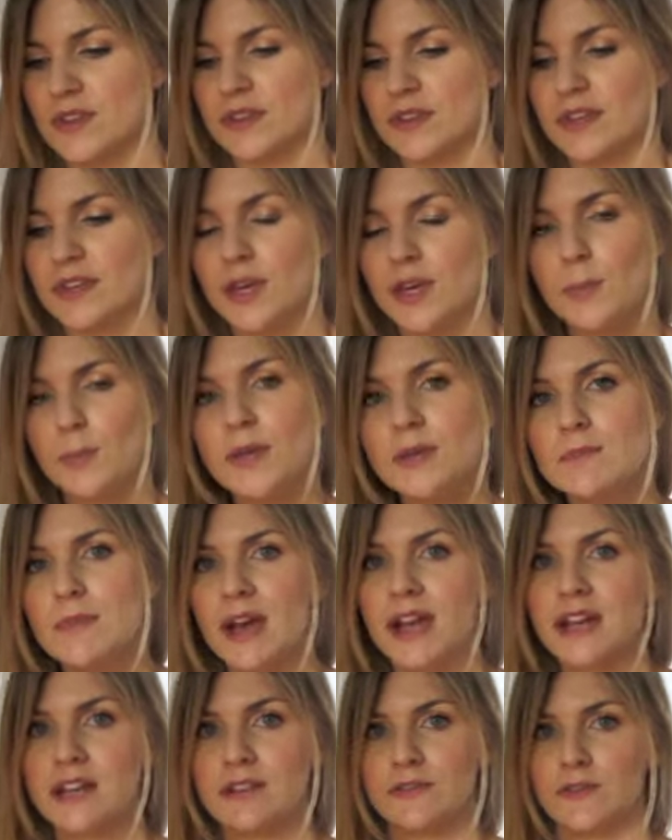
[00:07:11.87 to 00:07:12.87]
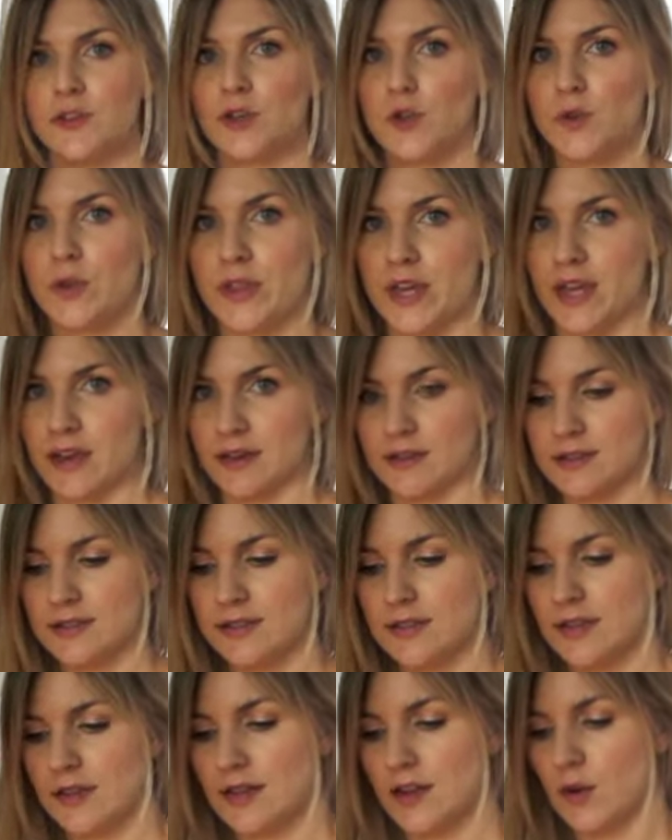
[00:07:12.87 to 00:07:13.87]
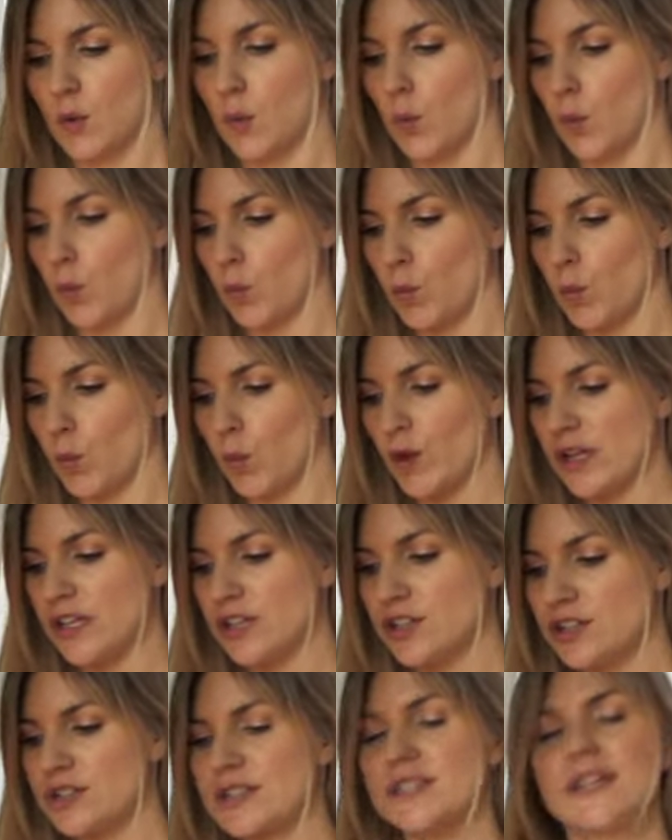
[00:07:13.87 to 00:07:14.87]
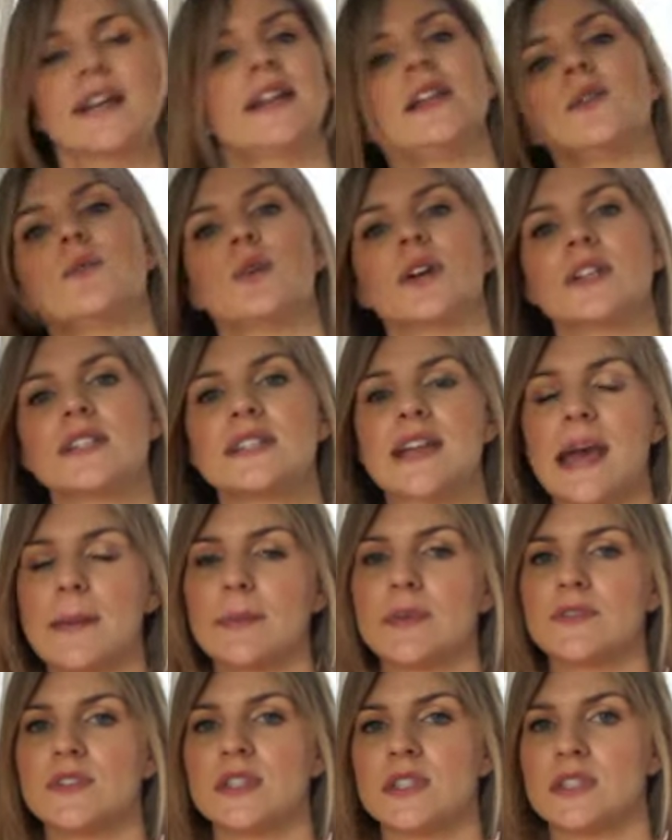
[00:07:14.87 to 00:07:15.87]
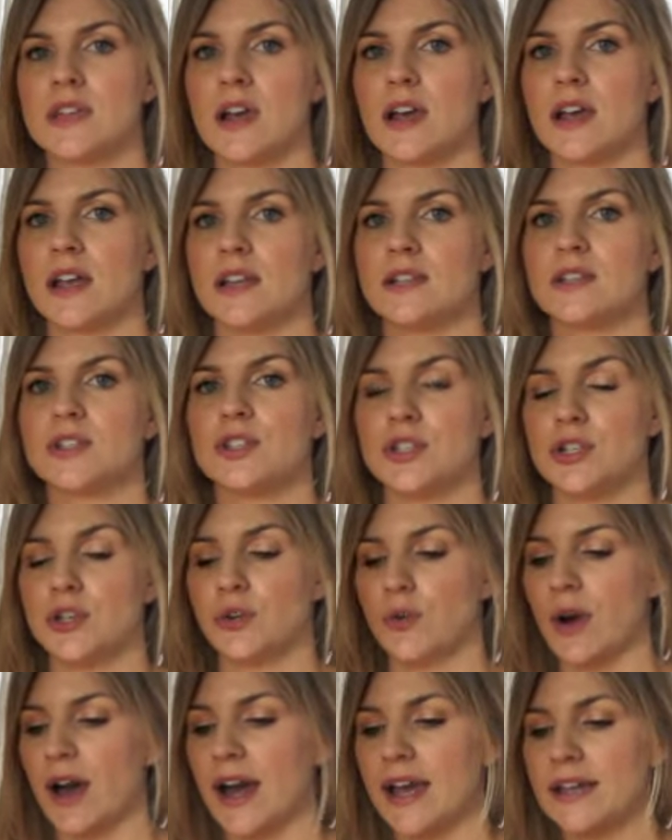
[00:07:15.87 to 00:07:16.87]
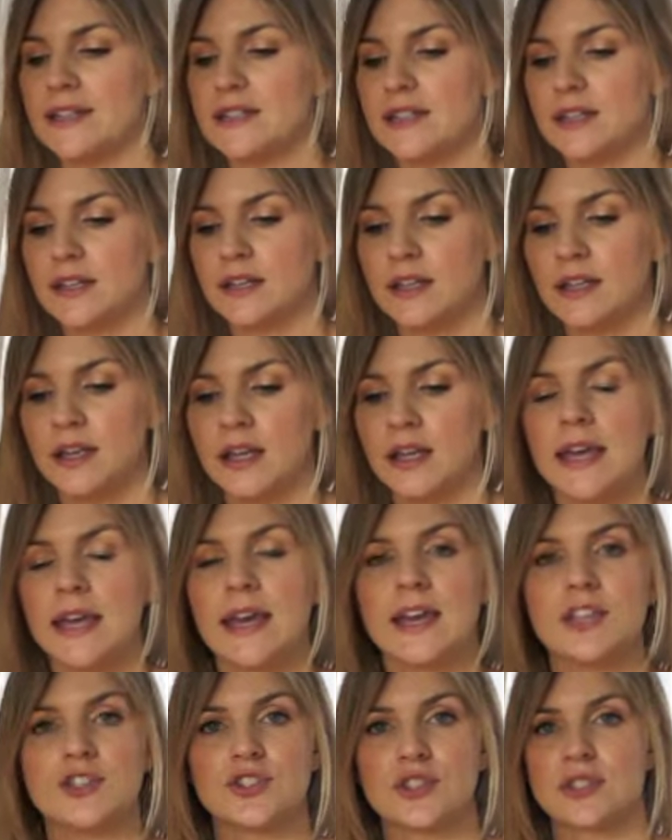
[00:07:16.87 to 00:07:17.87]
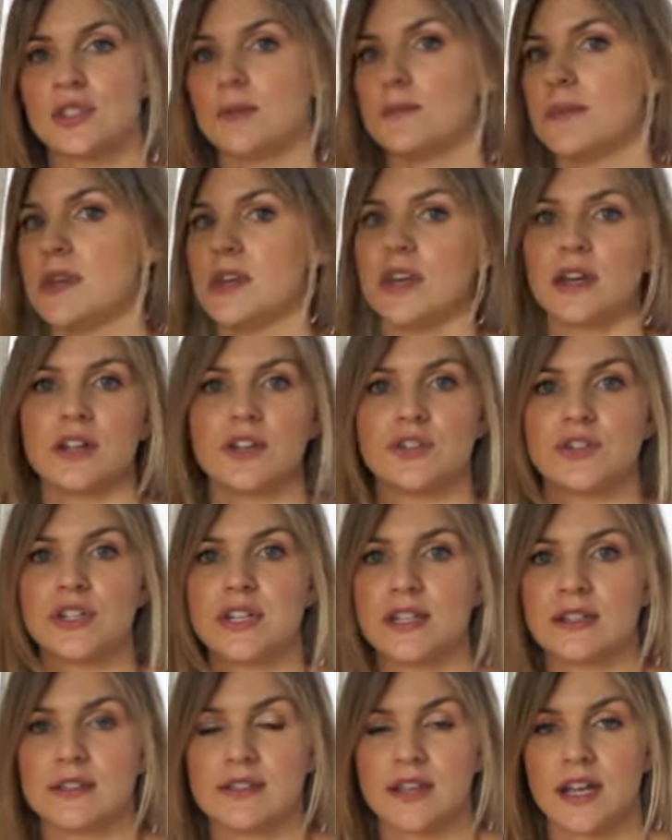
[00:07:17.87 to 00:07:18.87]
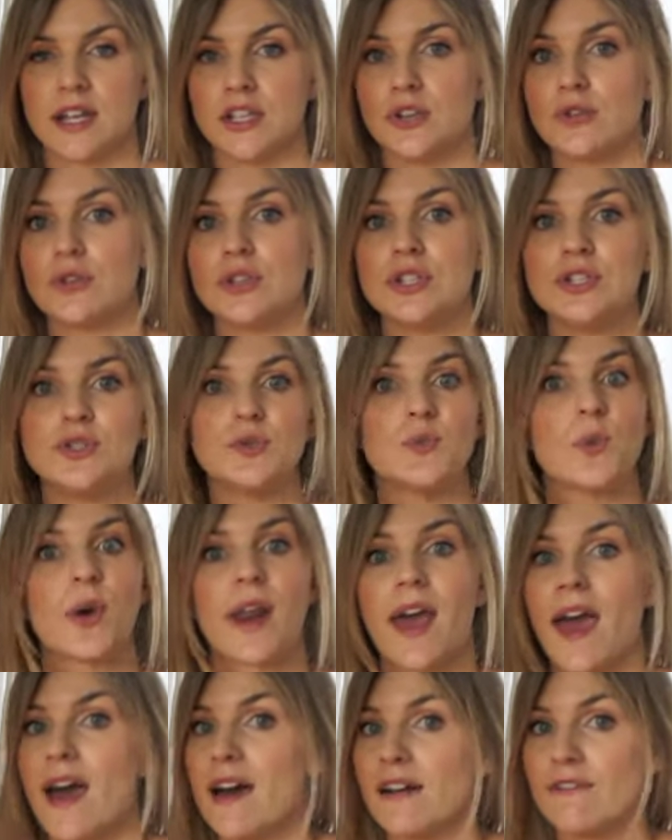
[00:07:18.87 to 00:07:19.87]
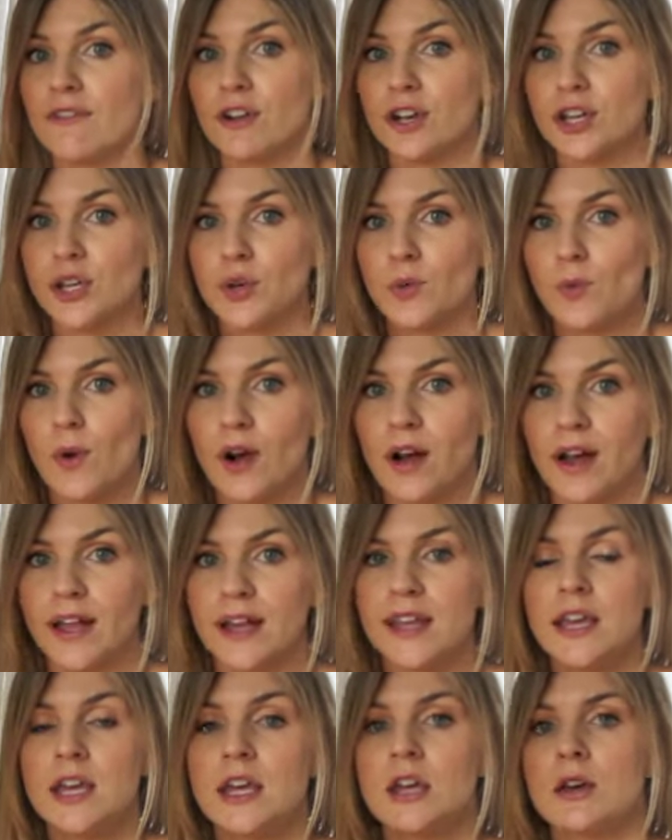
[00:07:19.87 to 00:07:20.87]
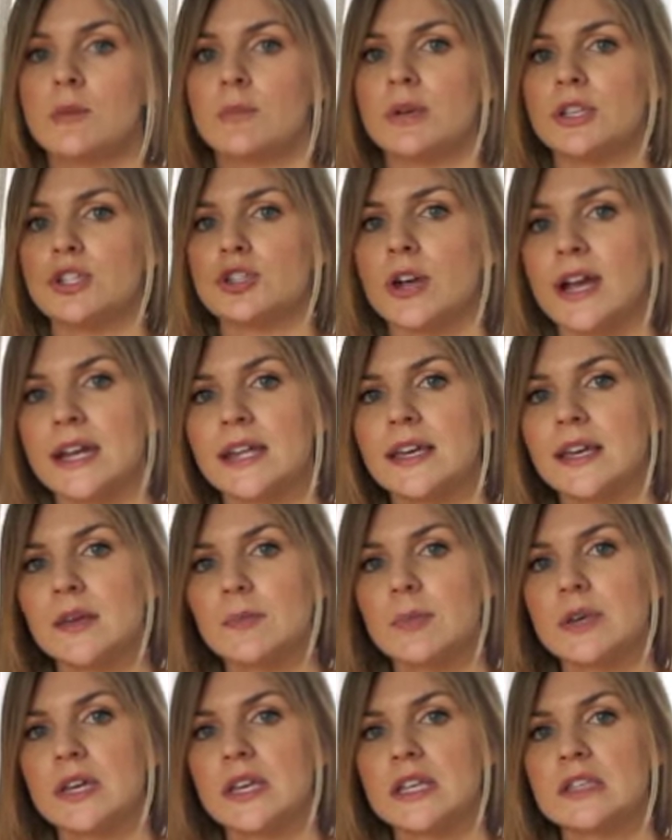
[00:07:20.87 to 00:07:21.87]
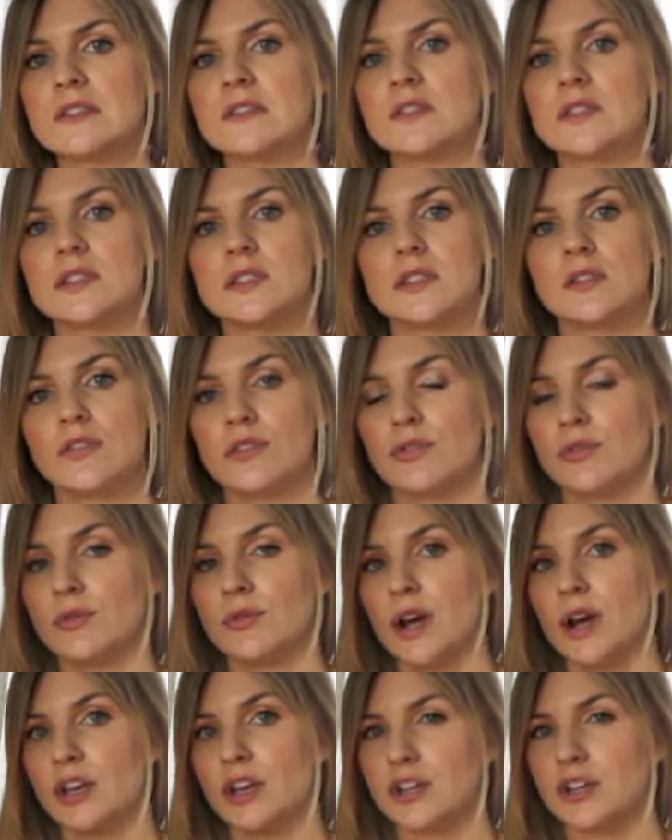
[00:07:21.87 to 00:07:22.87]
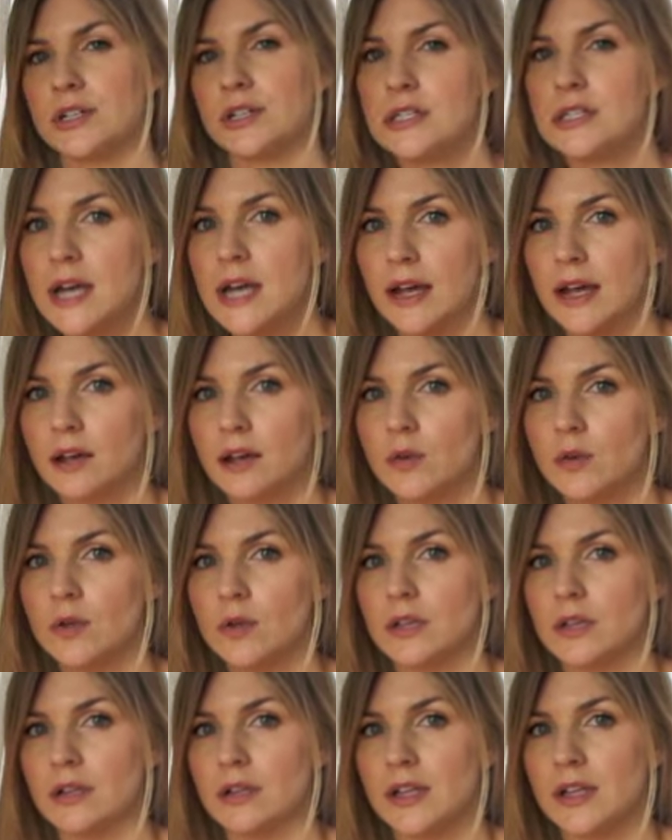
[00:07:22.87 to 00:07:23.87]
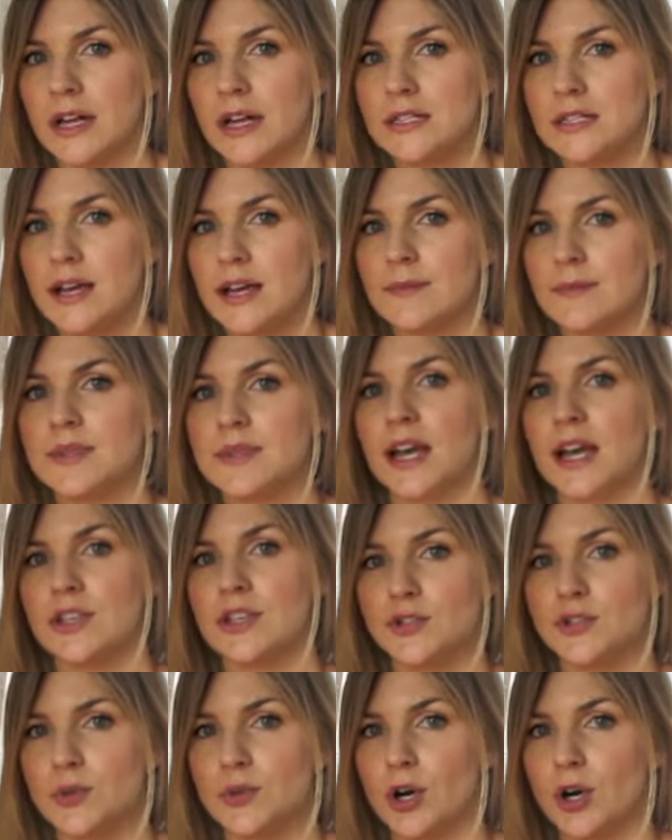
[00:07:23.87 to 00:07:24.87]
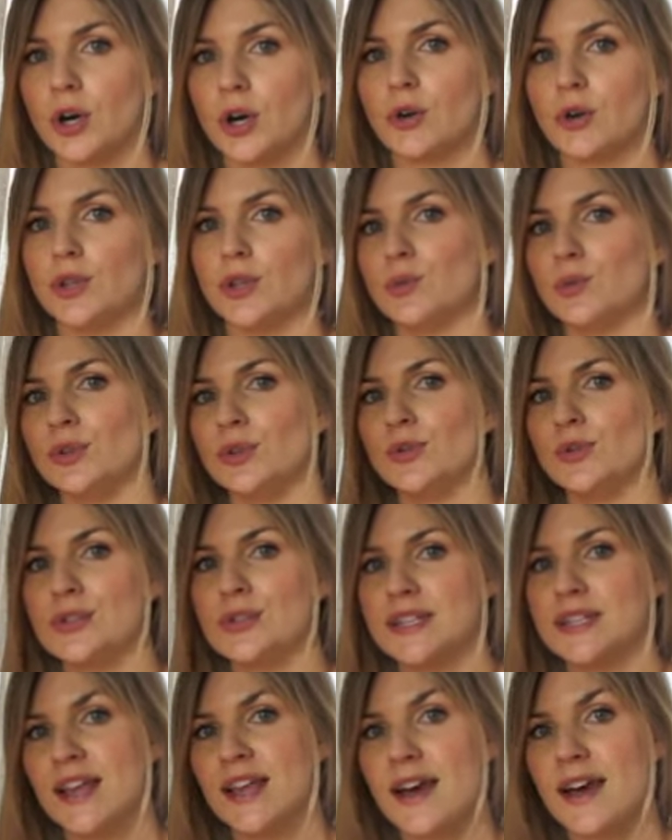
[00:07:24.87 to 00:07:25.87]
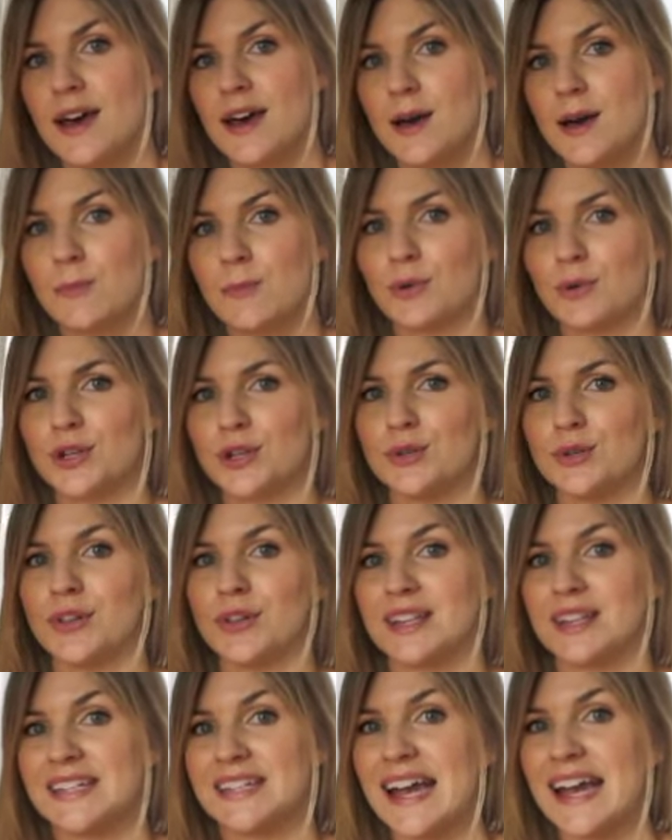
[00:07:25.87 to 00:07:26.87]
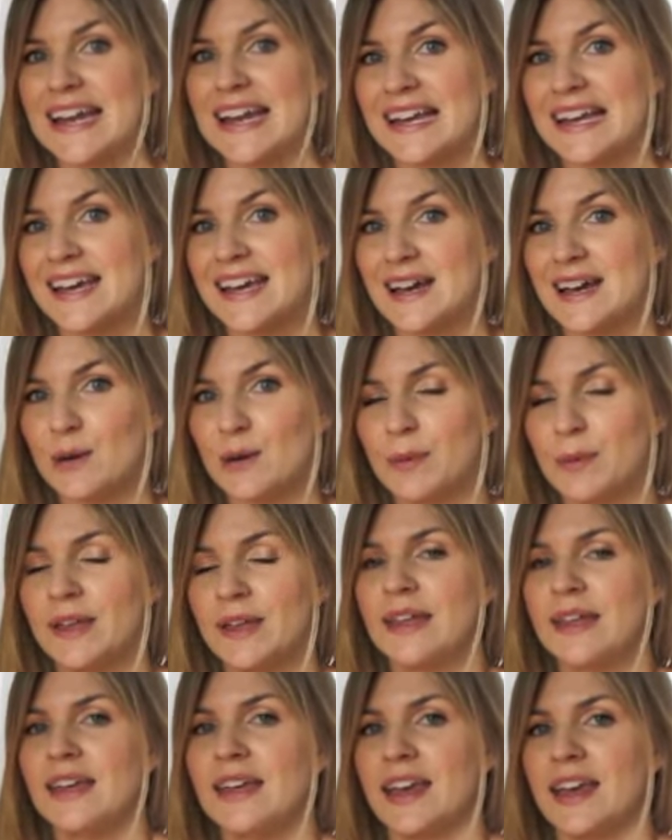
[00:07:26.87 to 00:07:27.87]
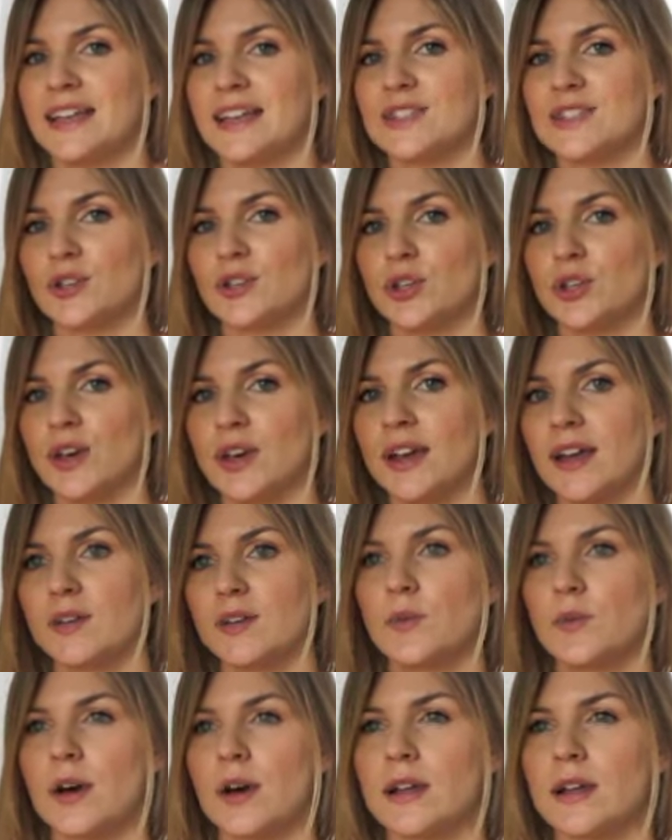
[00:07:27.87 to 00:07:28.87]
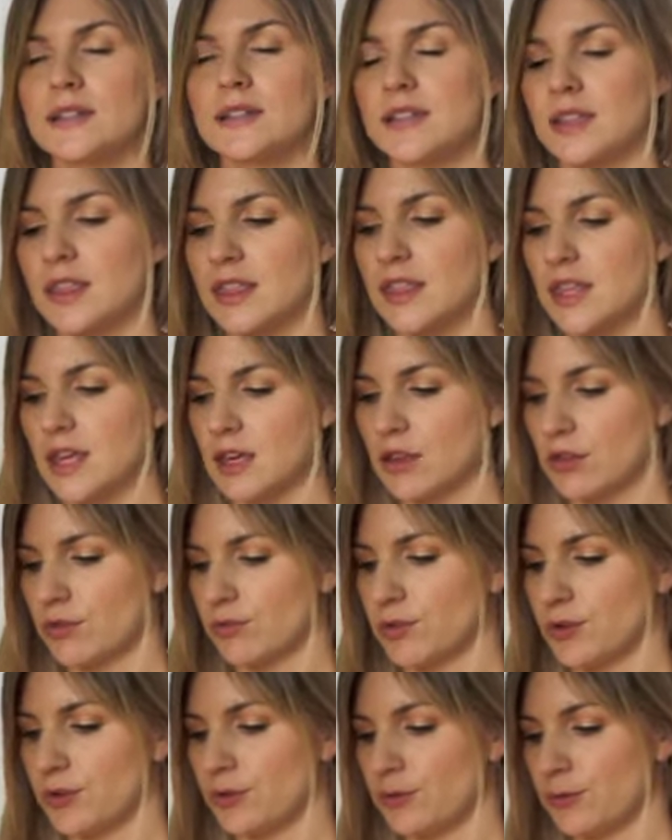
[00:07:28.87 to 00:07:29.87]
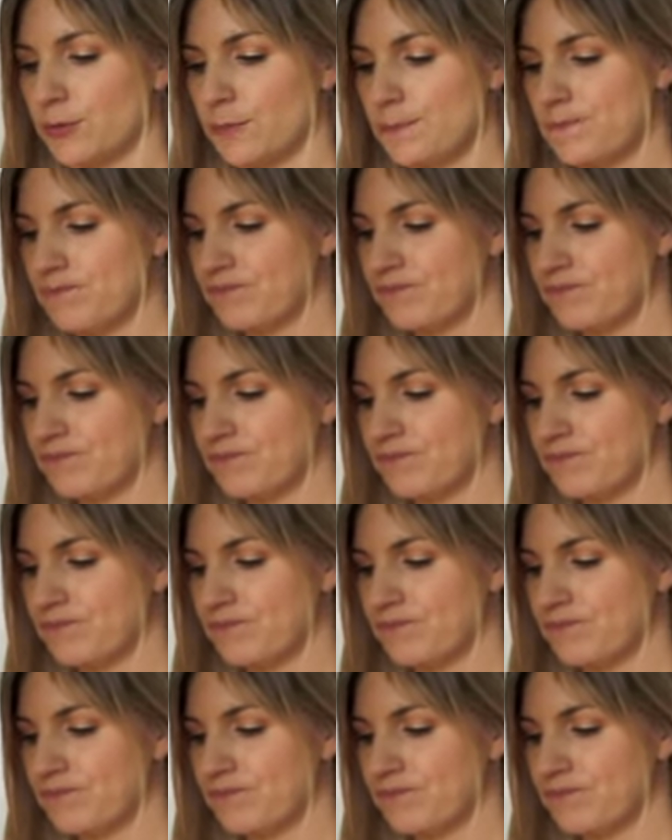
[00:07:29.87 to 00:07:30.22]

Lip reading: Keep in mind a few things. When you're deciding what type of design to do, I did just a meandering design. You can do whatever you want, but try to keep it consistent throughout your entire quilt. A lot of times as you go, you loosen up or you tighten up, and so you kind of want to think through,